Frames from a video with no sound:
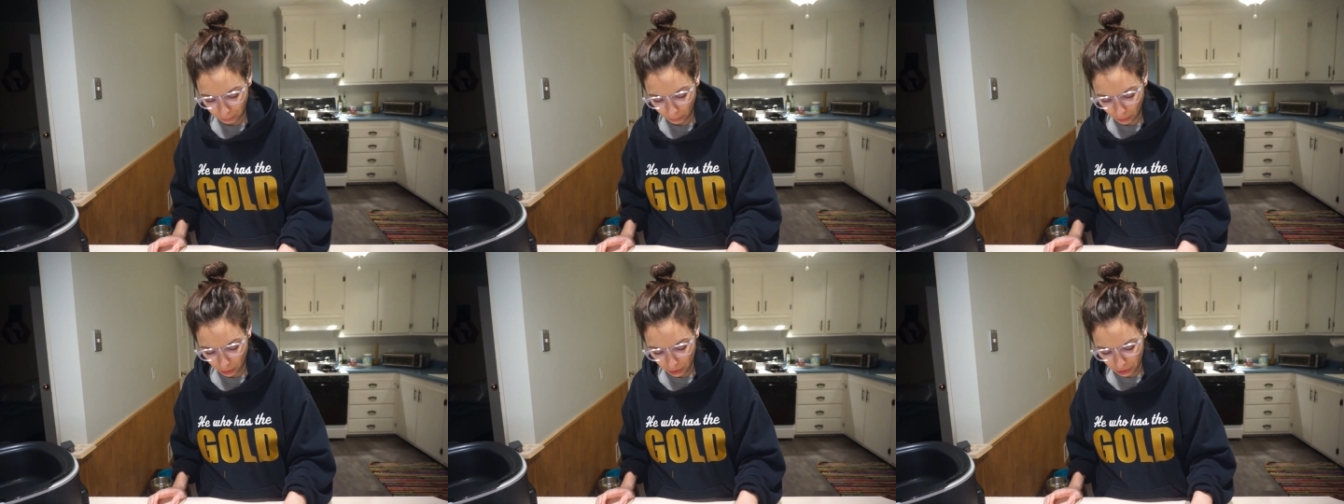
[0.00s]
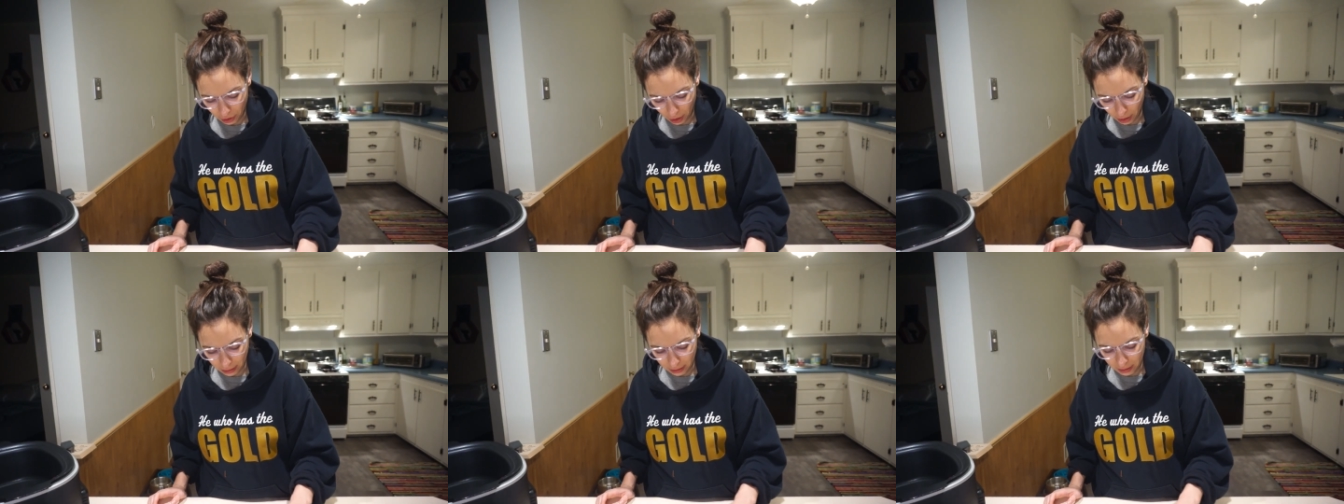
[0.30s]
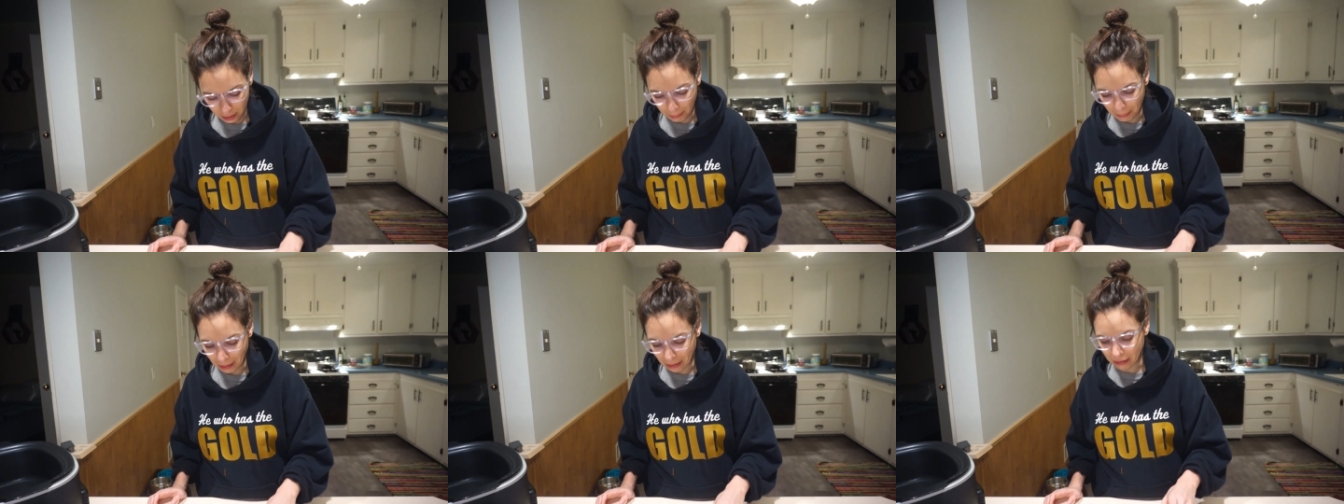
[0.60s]
They're starting
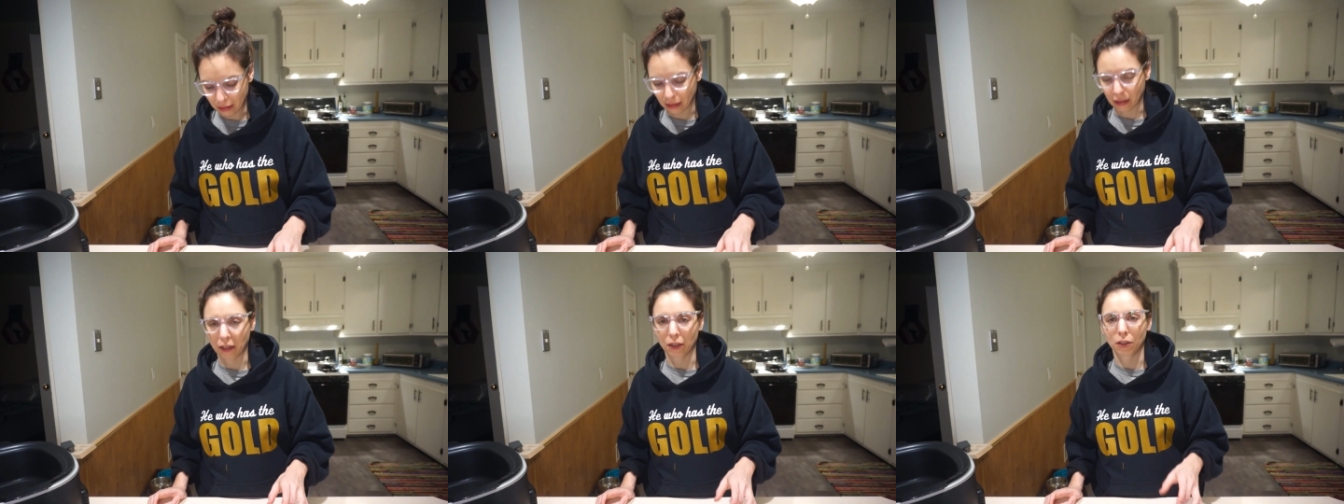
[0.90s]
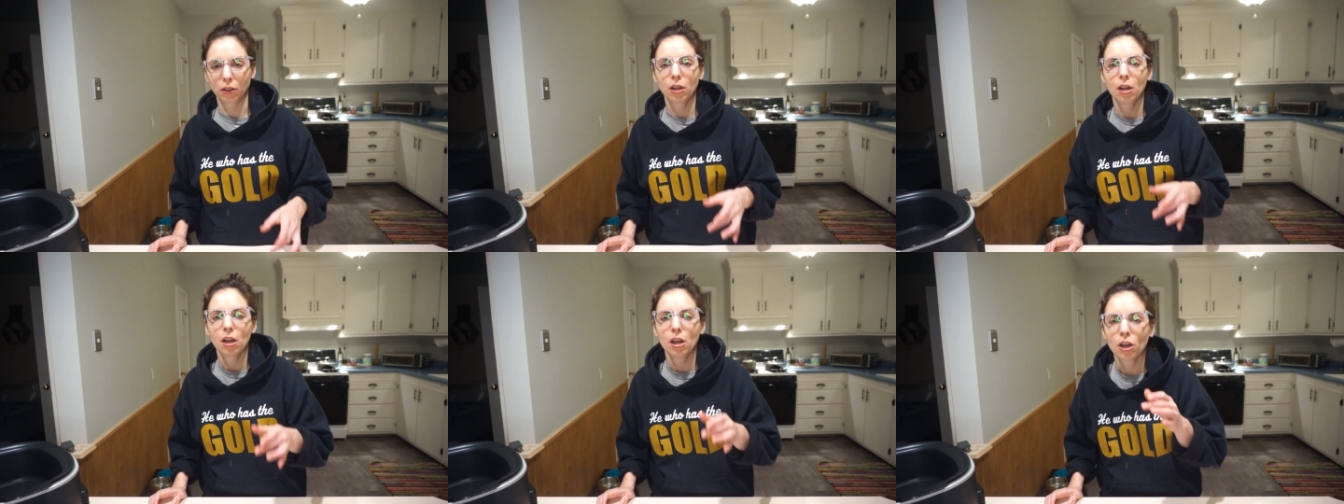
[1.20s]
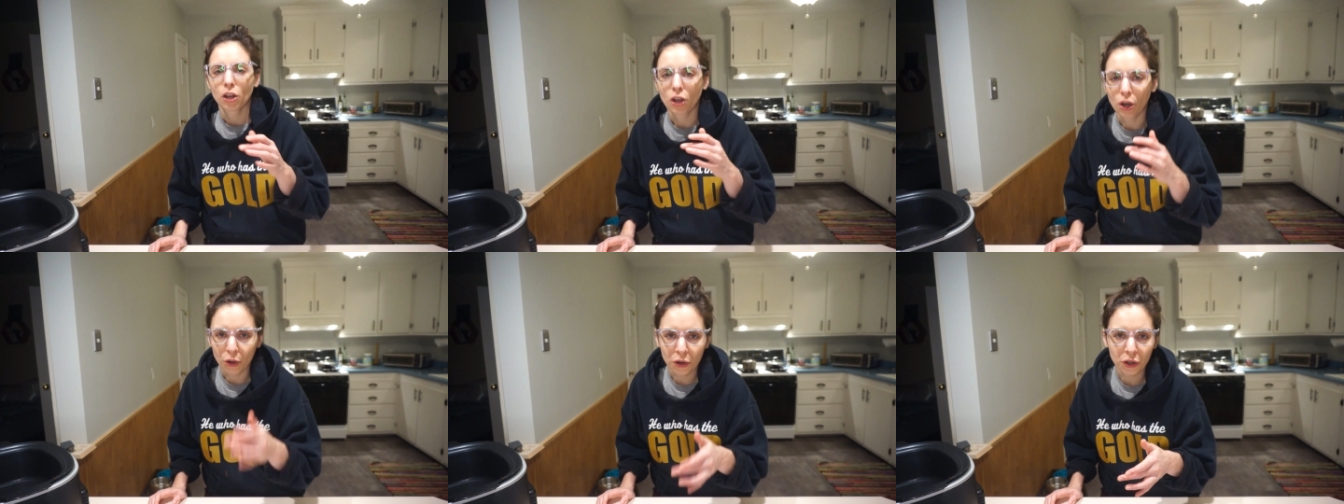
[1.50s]
to melt a little.
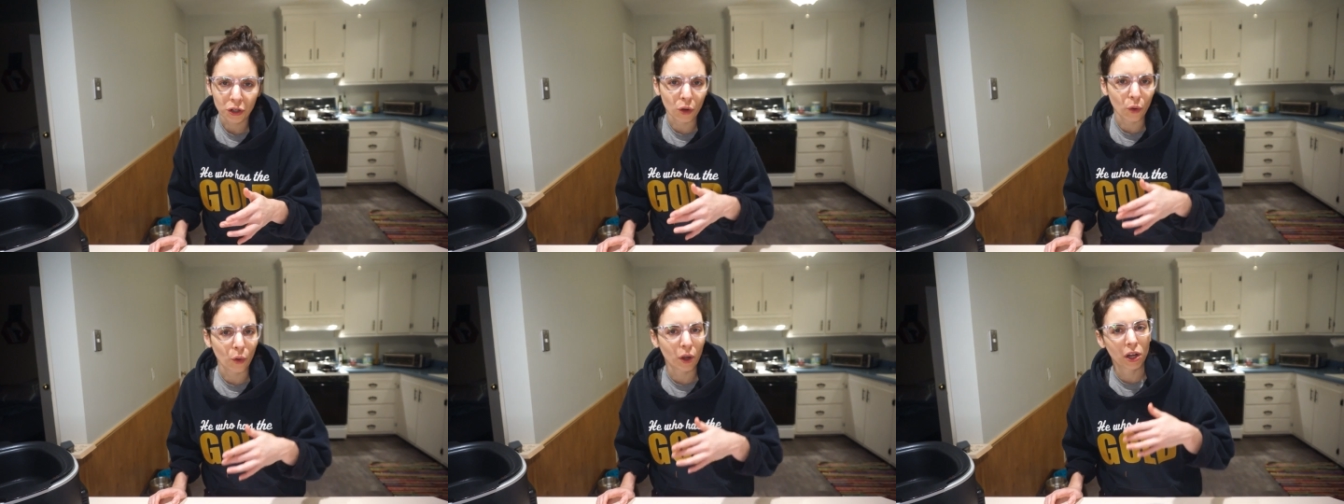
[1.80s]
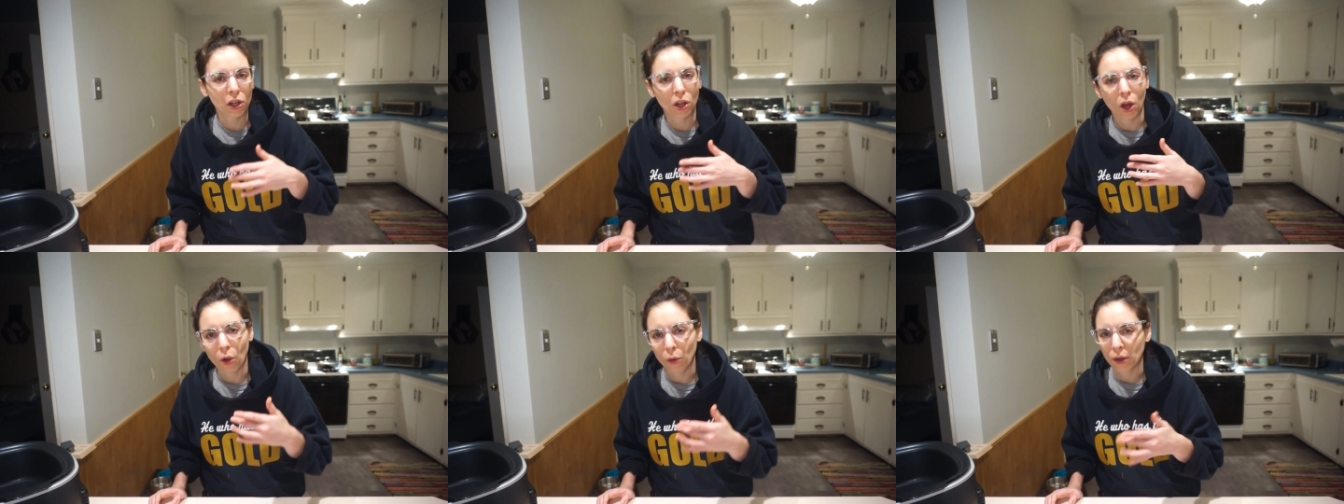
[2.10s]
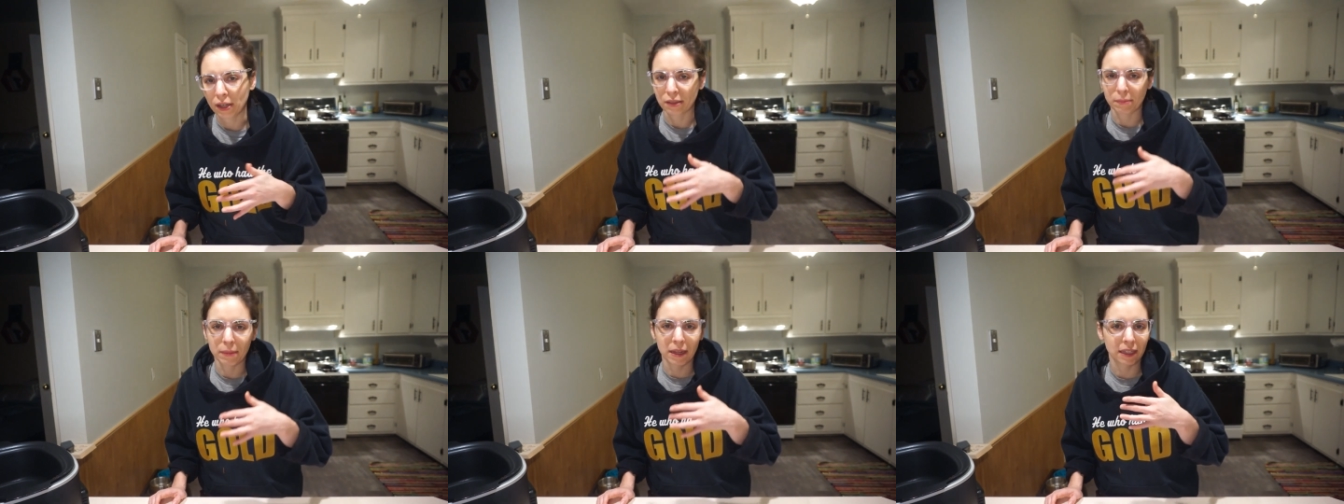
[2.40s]
Coconut oil
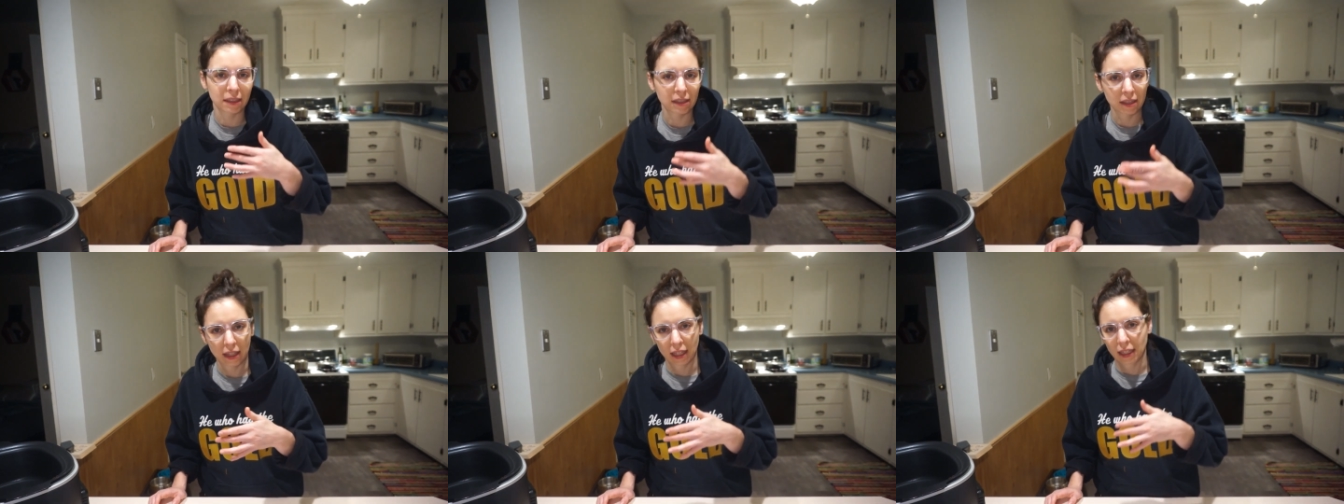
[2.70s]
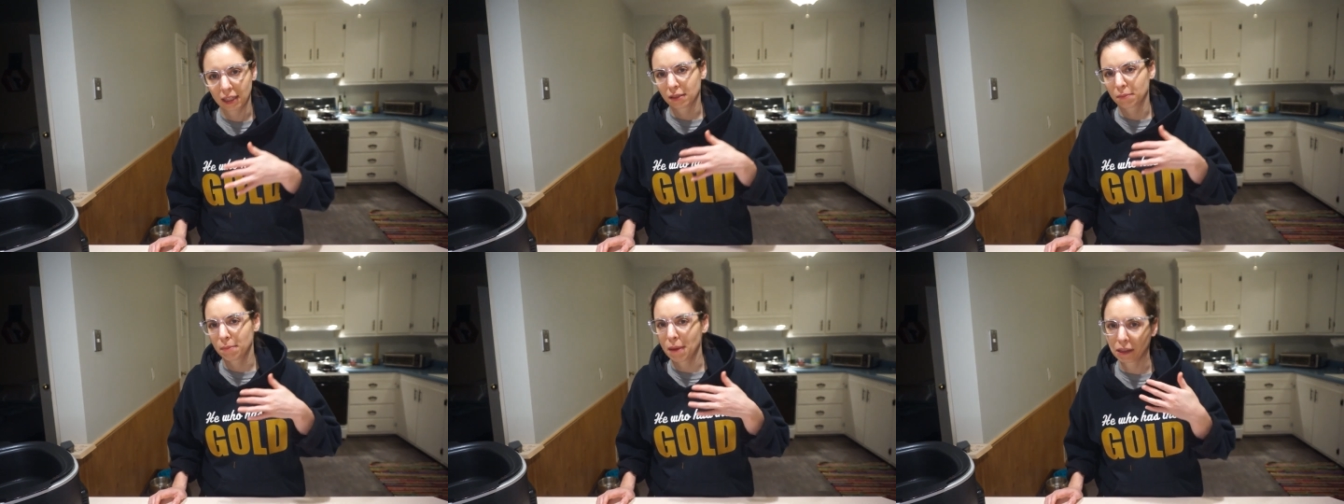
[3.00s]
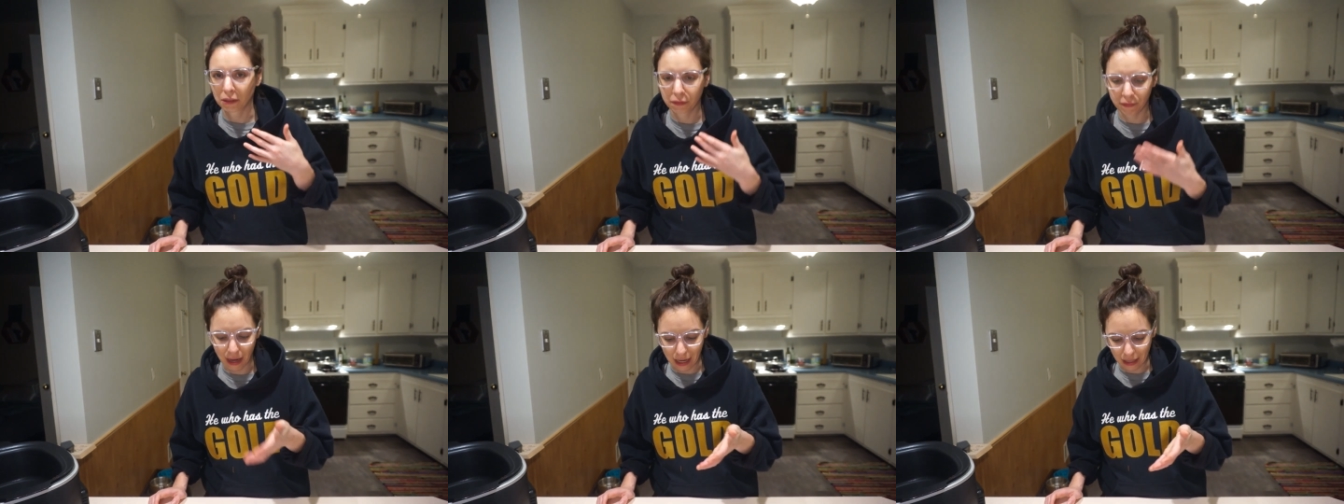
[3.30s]
always makes things
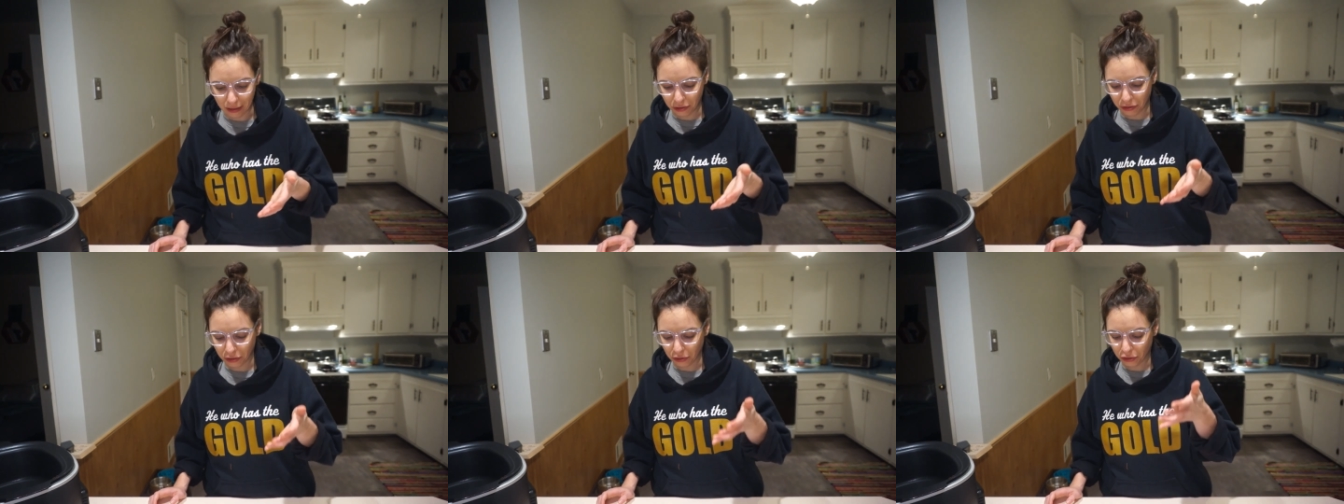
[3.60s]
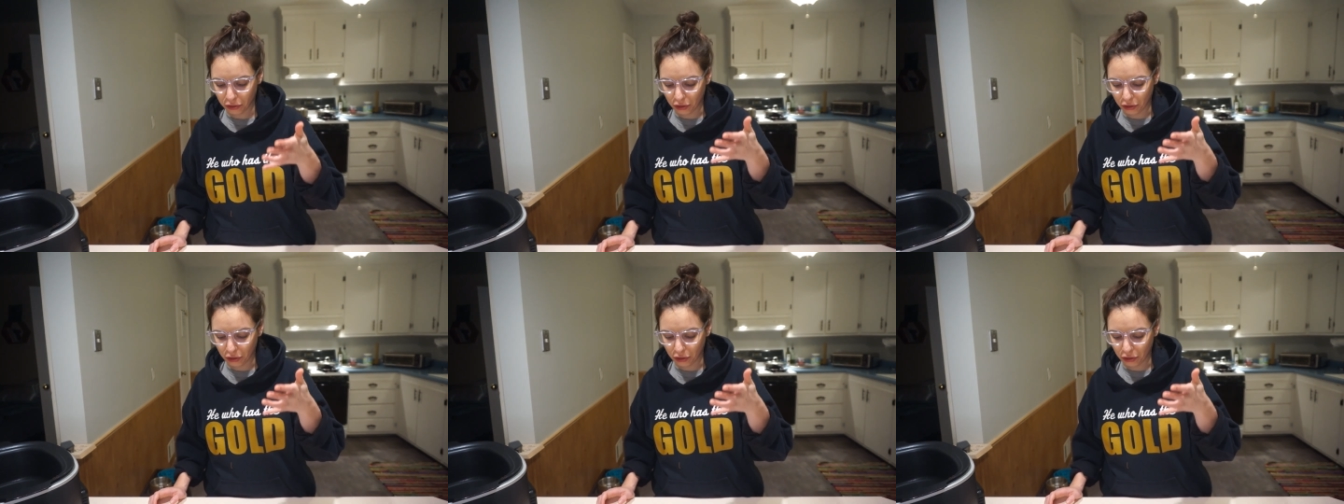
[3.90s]
melt faster,